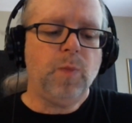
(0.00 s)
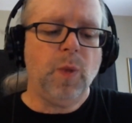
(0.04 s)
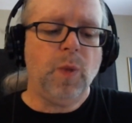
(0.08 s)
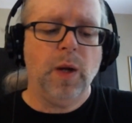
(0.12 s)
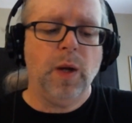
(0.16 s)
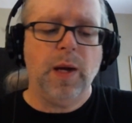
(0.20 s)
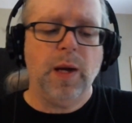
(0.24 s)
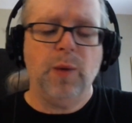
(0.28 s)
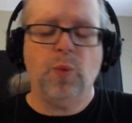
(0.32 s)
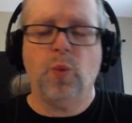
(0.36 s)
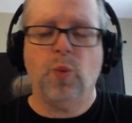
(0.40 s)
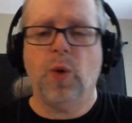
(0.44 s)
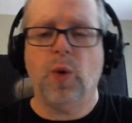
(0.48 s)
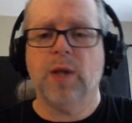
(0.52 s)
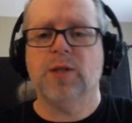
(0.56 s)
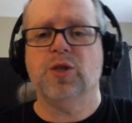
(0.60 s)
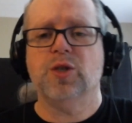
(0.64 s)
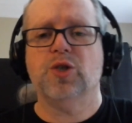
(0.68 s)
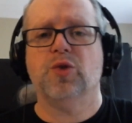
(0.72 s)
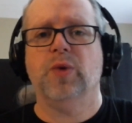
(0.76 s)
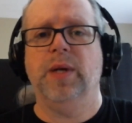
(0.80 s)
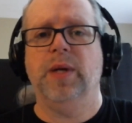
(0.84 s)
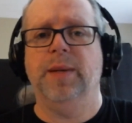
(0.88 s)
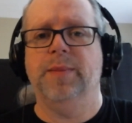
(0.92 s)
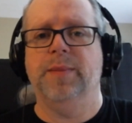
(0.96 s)
And one
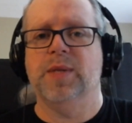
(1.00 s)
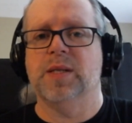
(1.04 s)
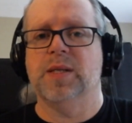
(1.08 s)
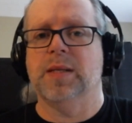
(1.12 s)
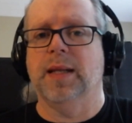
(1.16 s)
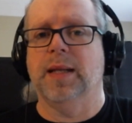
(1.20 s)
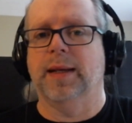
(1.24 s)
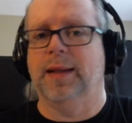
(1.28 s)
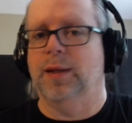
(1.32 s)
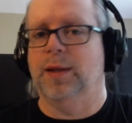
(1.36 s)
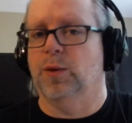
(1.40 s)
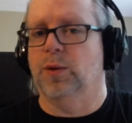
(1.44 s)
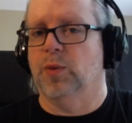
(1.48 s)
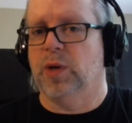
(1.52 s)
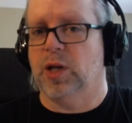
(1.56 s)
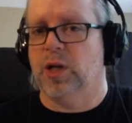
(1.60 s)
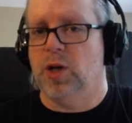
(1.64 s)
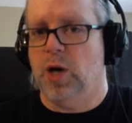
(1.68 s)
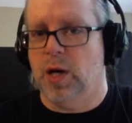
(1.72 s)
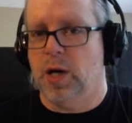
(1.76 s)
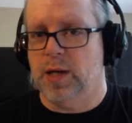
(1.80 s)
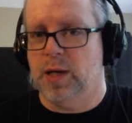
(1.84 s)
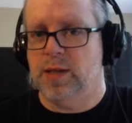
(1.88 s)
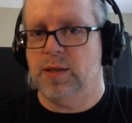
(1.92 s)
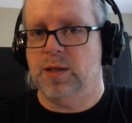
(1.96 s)
stream is like the
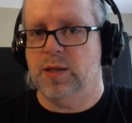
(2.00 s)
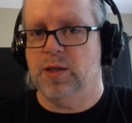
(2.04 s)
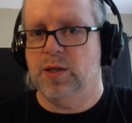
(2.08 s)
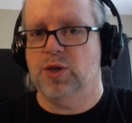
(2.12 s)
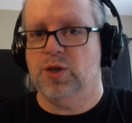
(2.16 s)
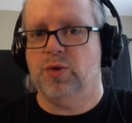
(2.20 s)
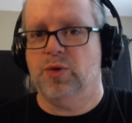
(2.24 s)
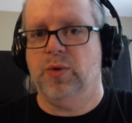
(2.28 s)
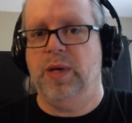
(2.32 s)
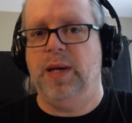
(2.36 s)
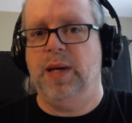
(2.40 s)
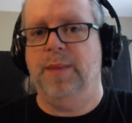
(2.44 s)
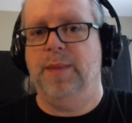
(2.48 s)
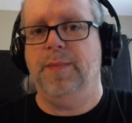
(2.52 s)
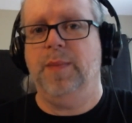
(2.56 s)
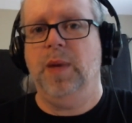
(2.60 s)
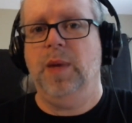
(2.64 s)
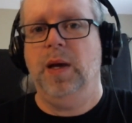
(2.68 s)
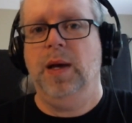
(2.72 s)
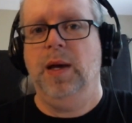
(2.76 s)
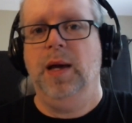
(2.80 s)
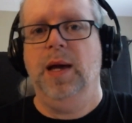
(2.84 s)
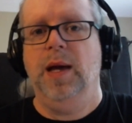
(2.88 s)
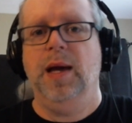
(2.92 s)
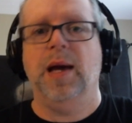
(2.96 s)
reconnaissance stream,
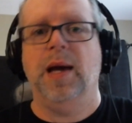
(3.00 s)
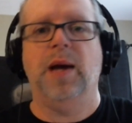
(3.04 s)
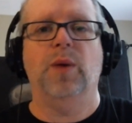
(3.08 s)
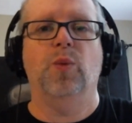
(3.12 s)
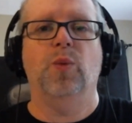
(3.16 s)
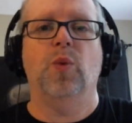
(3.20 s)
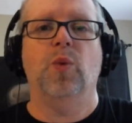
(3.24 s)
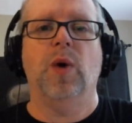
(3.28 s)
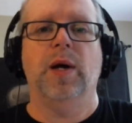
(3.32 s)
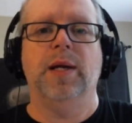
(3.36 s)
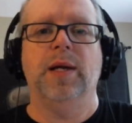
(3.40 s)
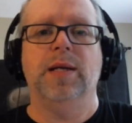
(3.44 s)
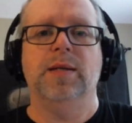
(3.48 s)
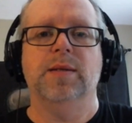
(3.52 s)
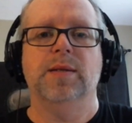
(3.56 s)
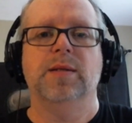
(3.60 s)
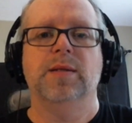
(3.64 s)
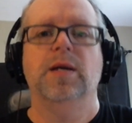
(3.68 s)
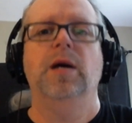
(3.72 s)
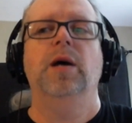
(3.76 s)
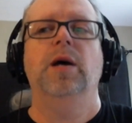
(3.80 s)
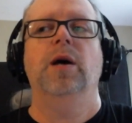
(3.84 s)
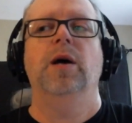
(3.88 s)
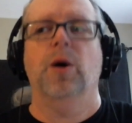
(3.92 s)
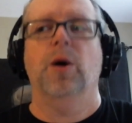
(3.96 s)
and one is,
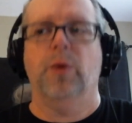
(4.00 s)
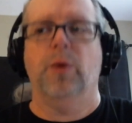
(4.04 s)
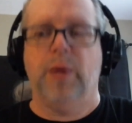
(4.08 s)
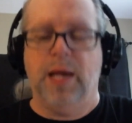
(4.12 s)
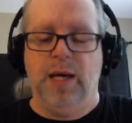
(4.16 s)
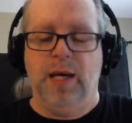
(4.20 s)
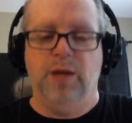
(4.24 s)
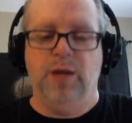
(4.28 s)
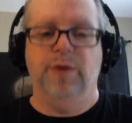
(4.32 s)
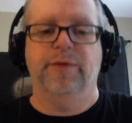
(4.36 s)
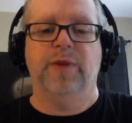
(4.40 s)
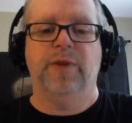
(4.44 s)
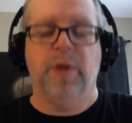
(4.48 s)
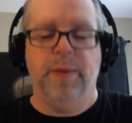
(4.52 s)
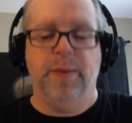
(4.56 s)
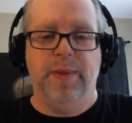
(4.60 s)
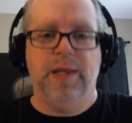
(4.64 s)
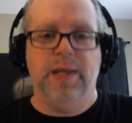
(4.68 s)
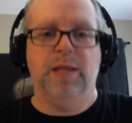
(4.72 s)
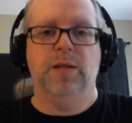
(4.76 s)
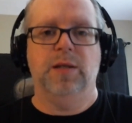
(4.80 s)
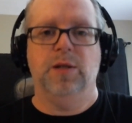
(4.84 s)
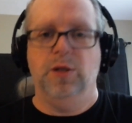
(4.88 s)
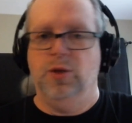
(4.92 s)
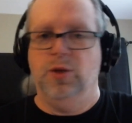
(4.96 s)
okay, you've
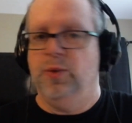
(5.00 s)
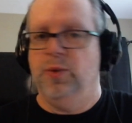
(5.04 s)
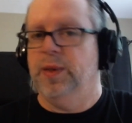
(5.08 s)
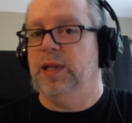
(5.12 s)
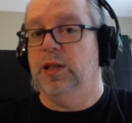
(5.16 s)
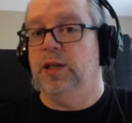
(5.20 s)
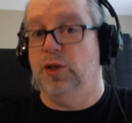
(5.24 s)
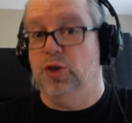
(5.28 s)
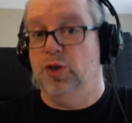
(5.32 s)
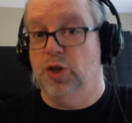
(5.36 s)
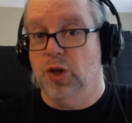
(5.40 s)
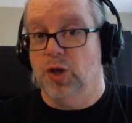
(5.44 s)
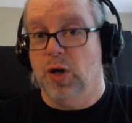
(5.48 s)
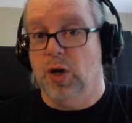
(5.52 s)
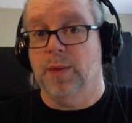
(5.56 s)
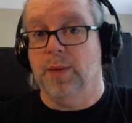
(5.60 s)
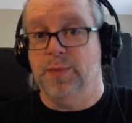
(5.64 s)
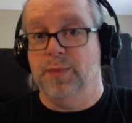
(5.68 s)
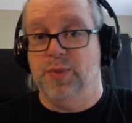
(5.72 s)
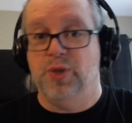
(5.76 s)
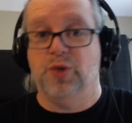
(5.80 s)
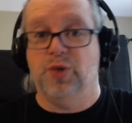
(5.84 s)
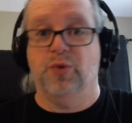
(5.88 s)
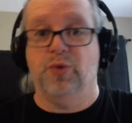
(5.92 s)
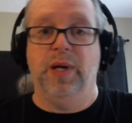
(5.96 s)
committed to doing the
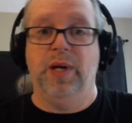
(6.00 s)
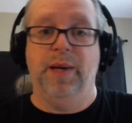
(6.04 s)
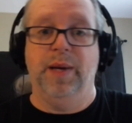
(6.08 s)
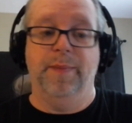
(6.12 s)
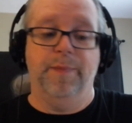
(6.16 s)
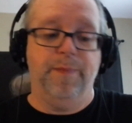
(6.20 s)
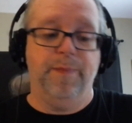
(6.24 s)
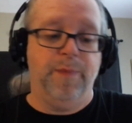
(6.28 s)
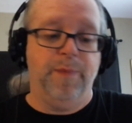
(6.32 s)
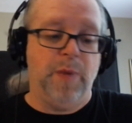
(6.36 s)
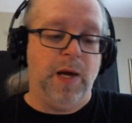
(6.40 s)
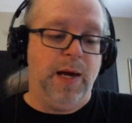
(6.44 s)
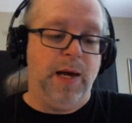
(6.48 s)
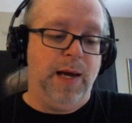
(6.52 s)
job stream.